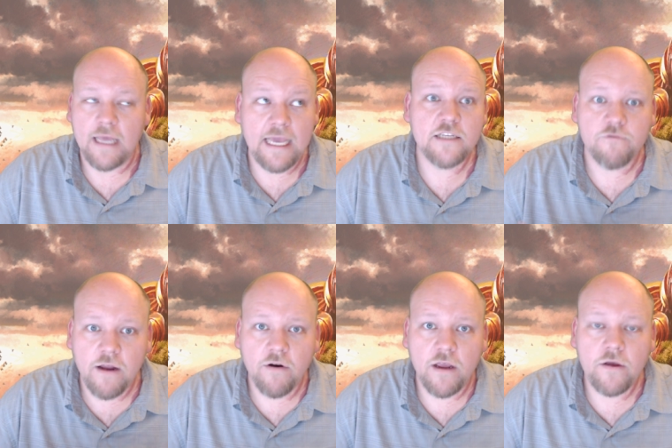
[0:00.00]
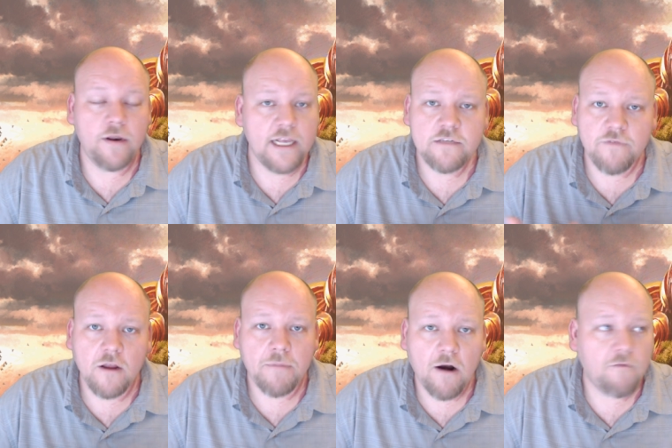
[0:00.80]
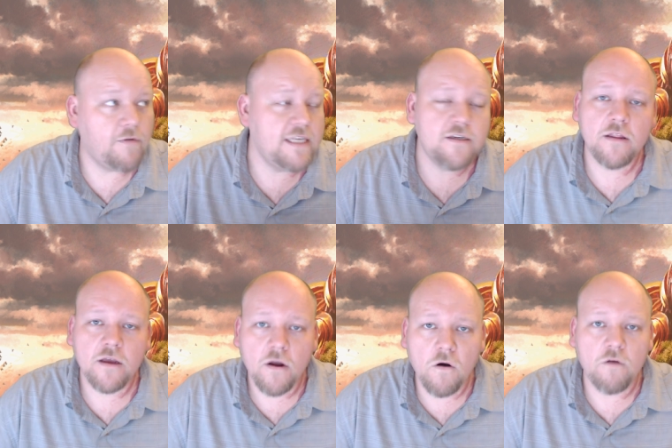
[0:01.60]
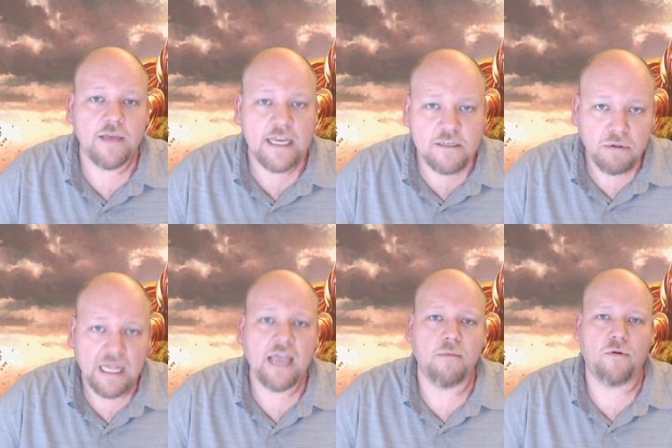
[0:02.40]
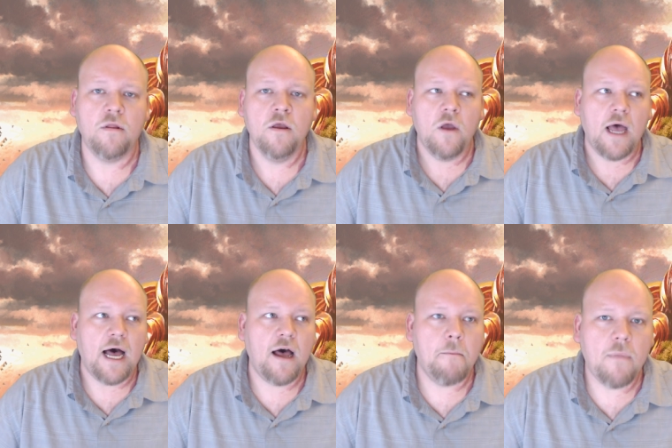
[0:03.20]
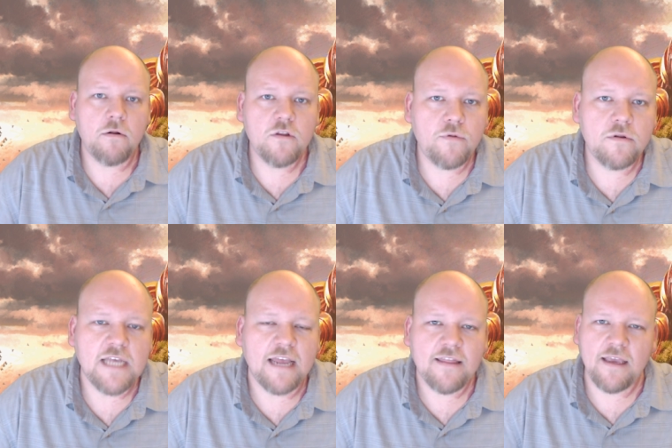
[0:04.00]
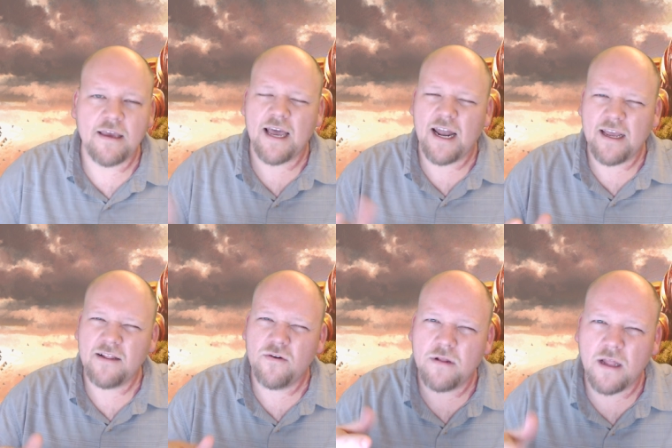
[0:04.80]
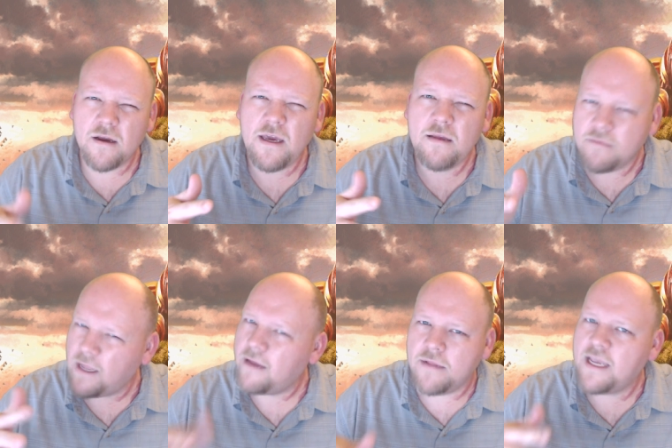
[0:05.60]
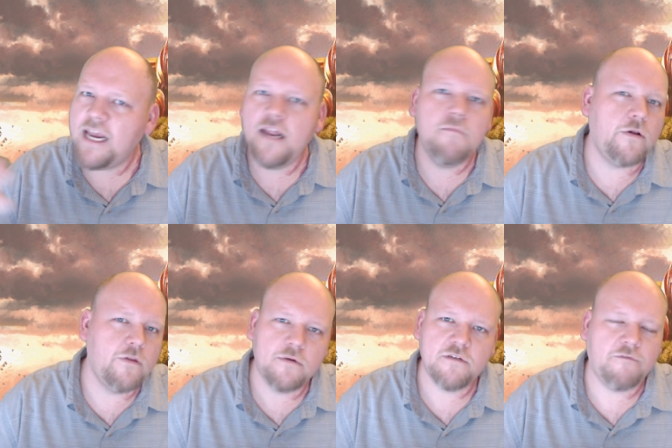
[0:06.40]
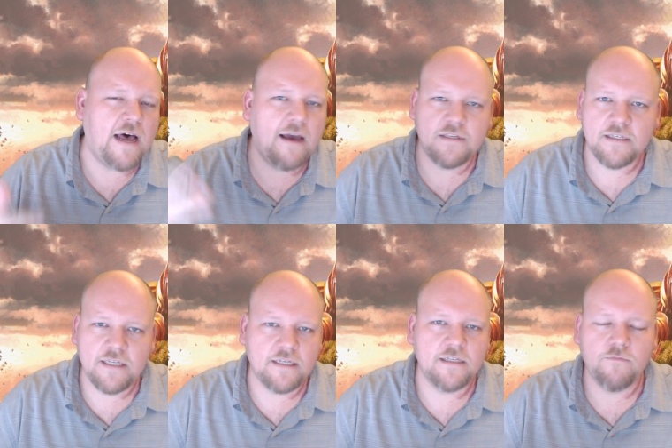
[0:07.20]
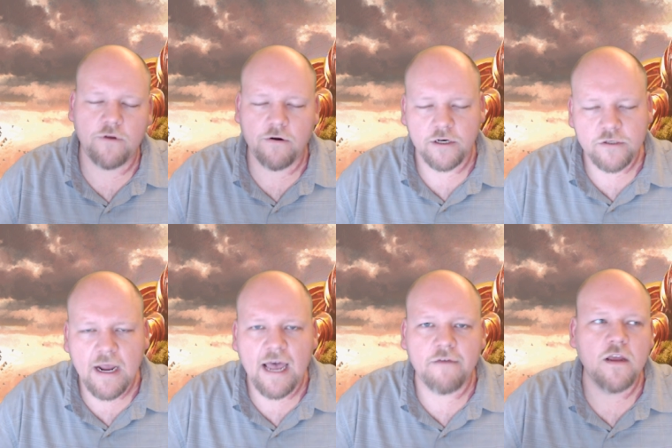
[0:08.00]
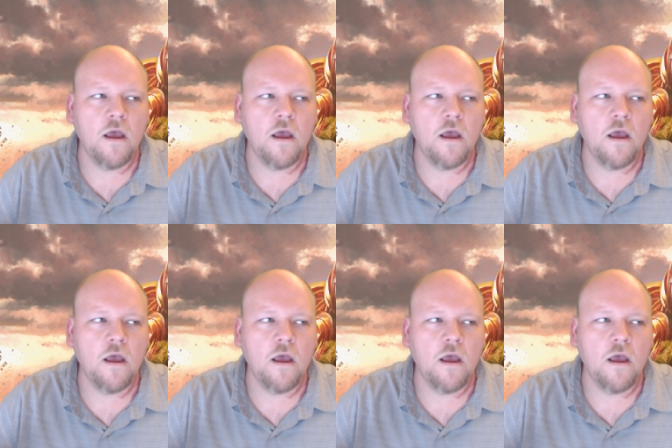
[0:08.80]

is very good, is very powerful, is on the curve, is playable. Uh, multiples, I think, can kind of get a little clunky, like like any multiples of fives and sixes when you're in draft.